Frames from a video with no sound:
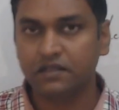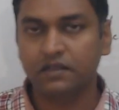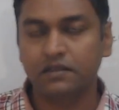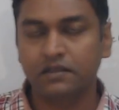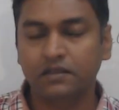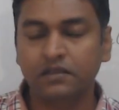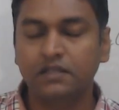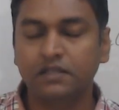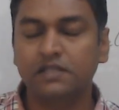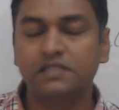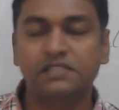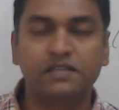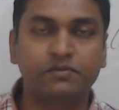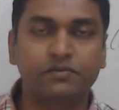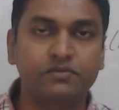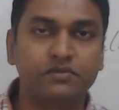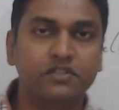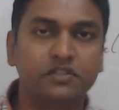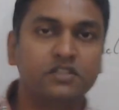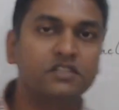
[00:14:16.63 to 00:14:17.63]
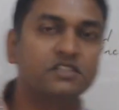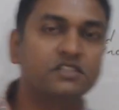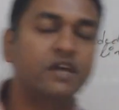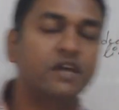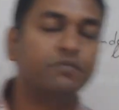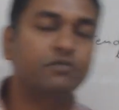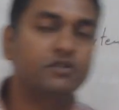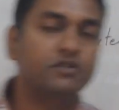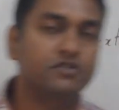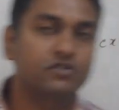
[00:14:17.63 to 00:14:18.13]
these in
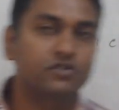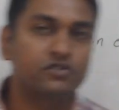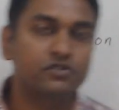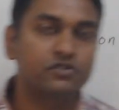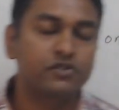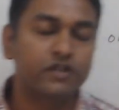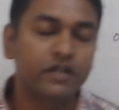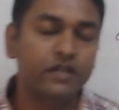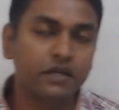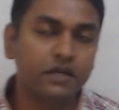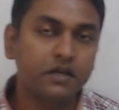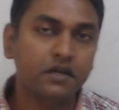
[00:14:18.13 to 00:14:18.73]
chapters also, right?